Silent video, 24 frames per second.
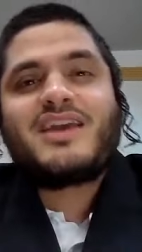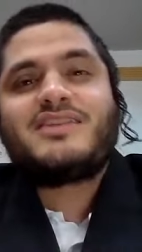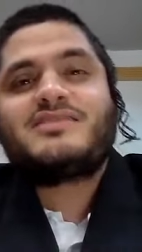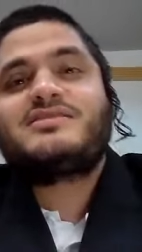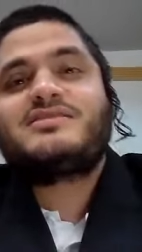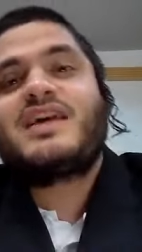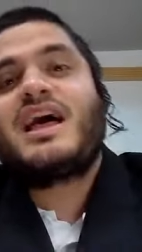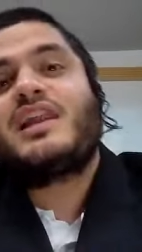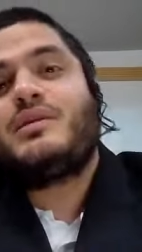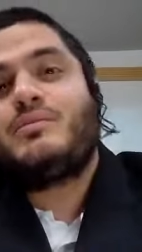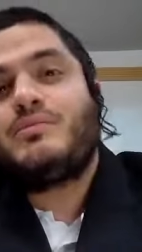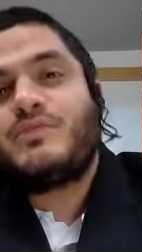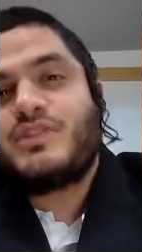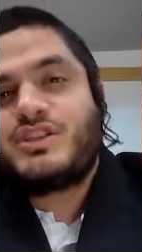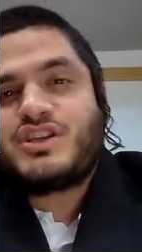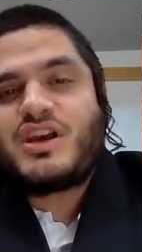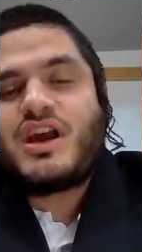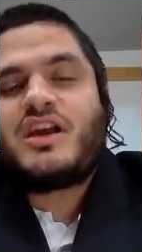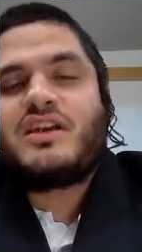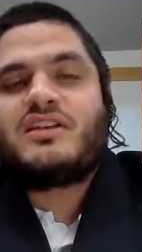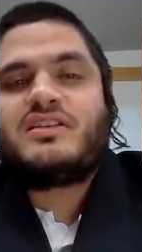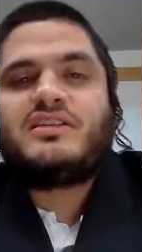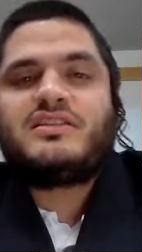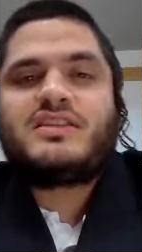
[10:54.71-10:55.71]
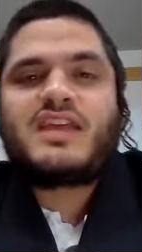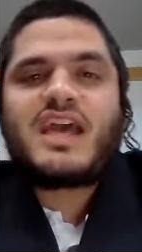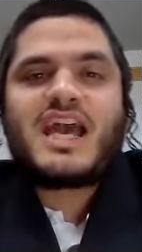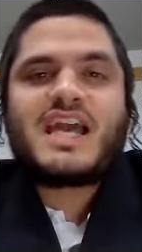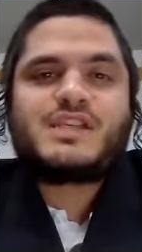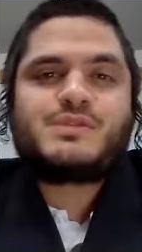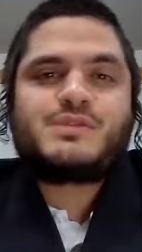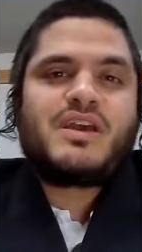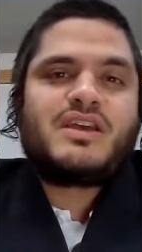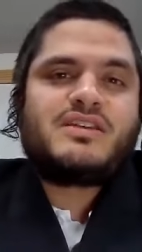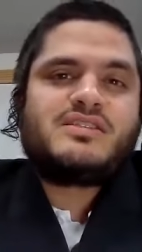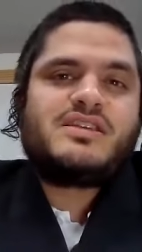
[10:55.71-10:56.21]
A solid majority
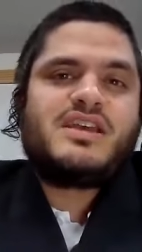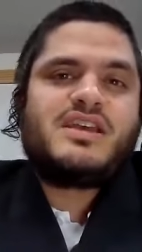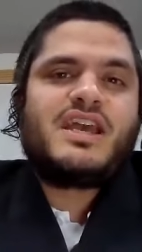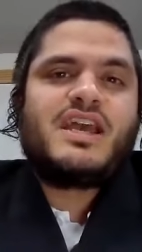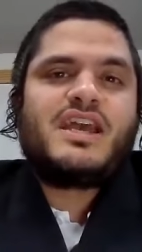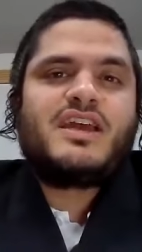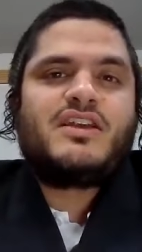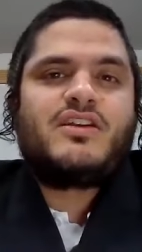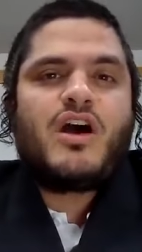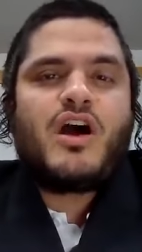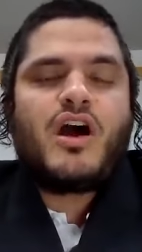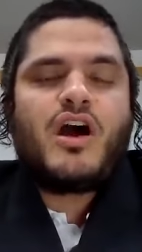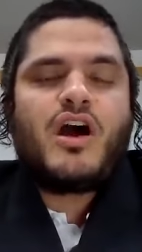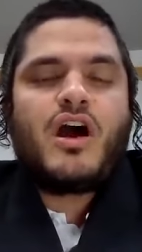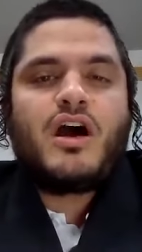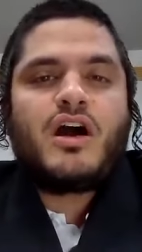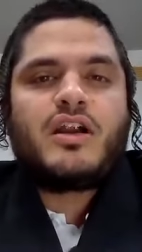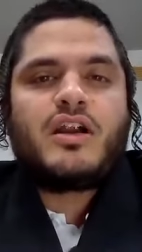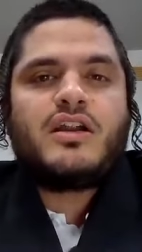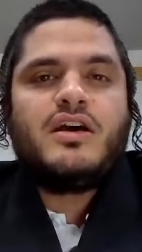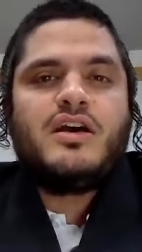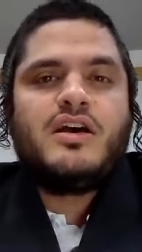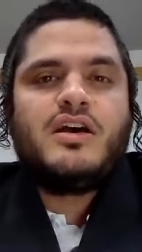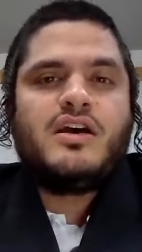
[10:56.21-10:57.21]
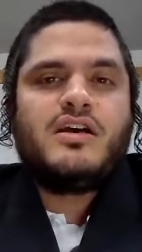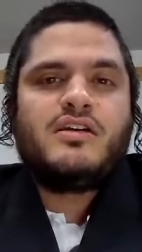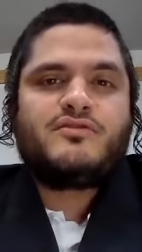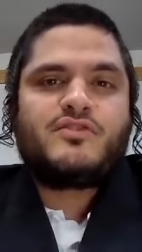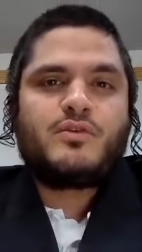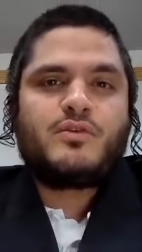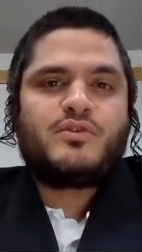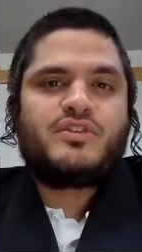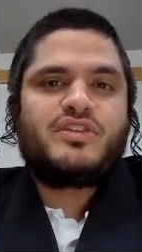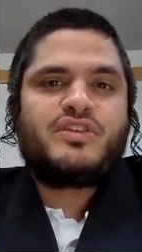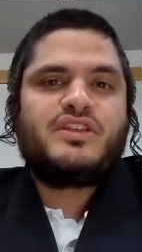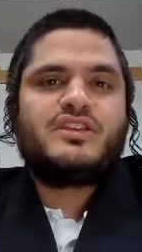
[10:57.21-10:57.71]
taxpayers here are
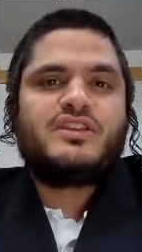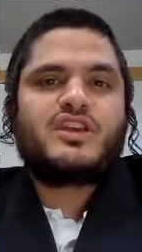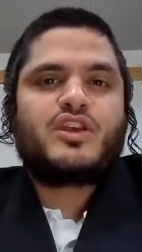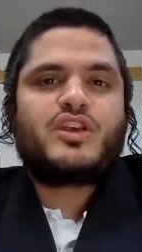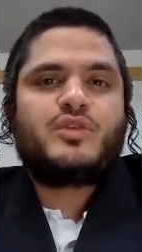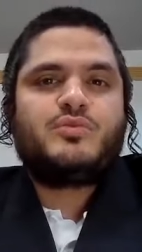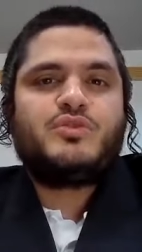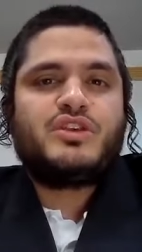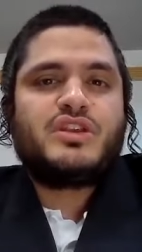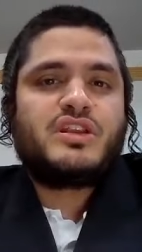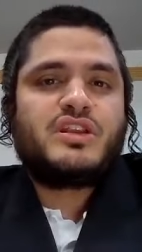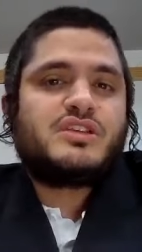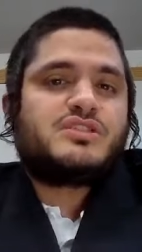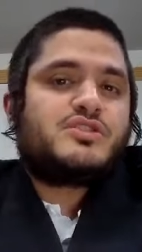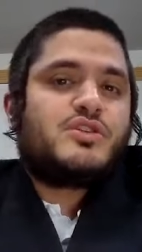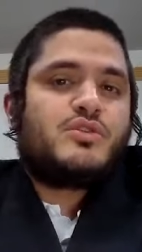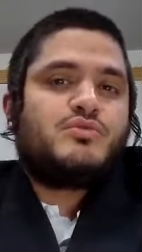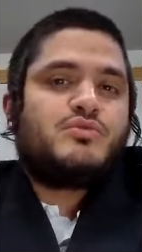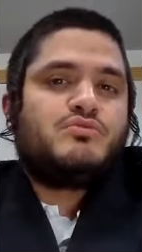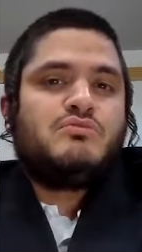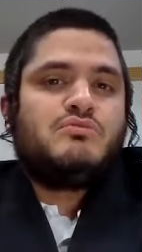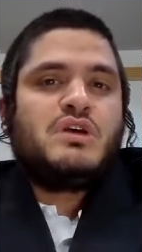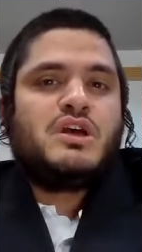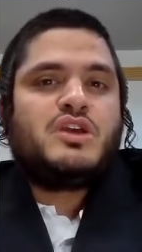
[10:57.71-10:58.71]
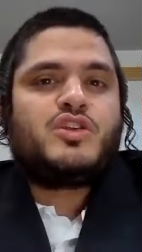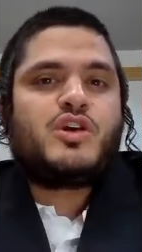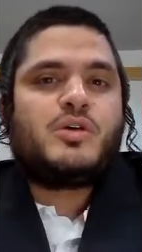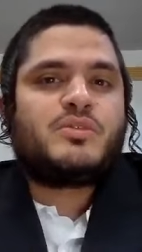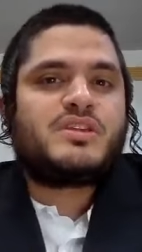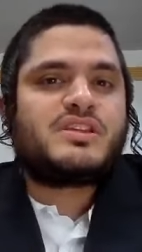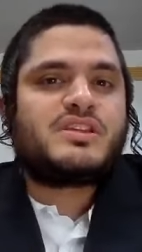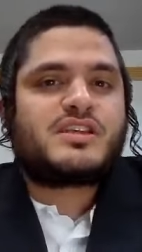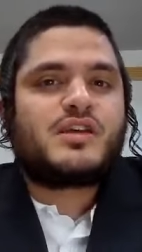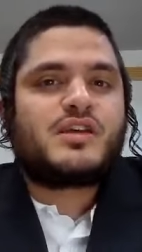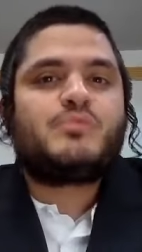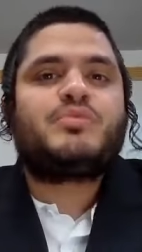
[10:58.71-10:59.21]
from within the community. So
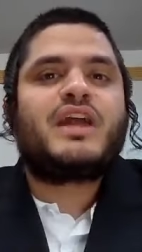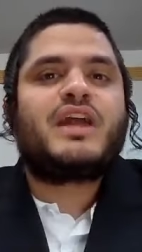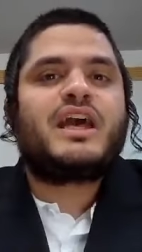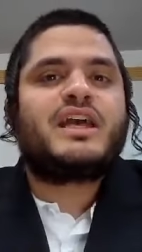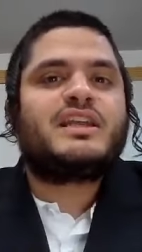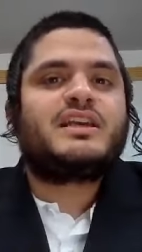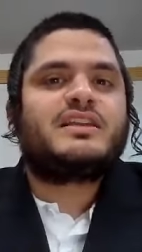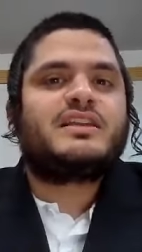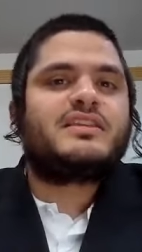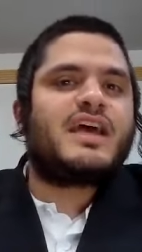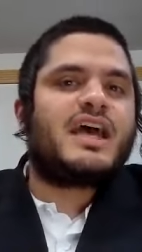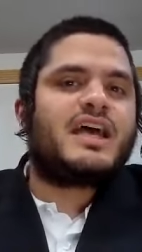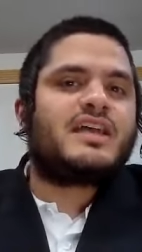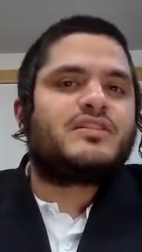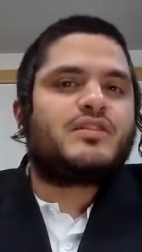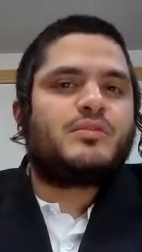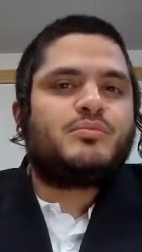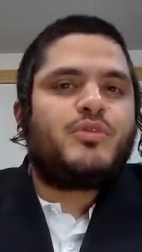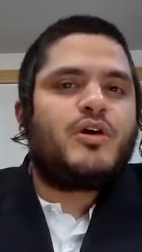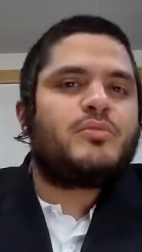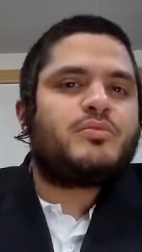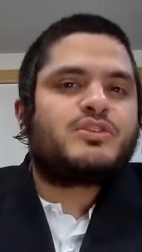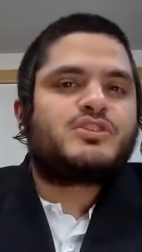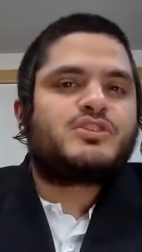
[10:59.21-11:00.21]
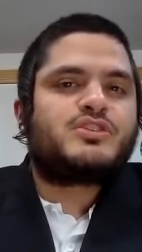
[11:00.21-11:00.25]
nobody's complaining that the